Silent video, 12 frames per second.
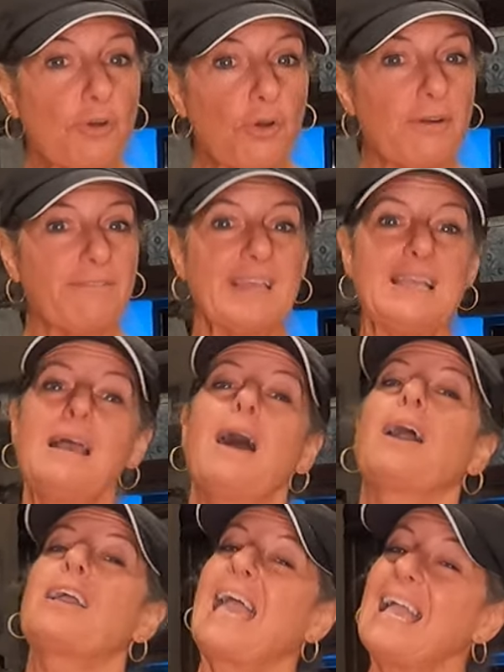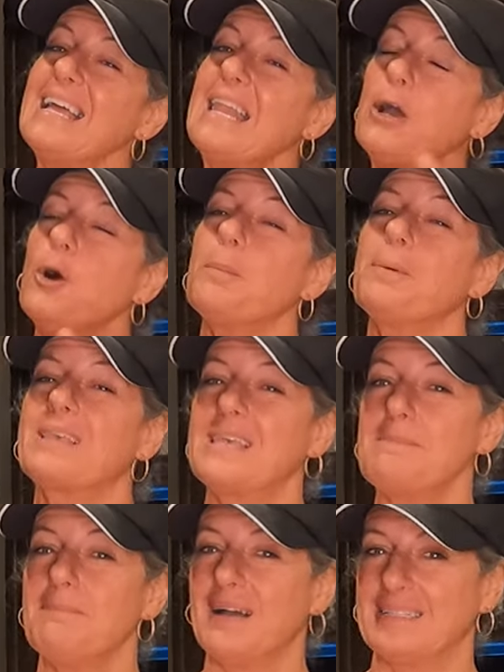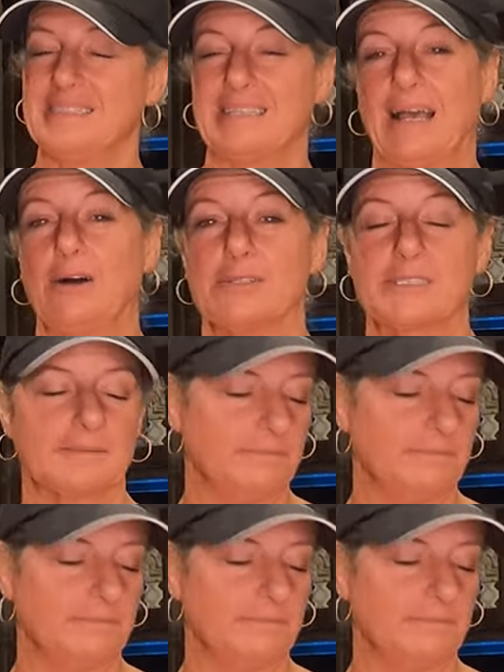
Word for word: your RV can help keep mice out.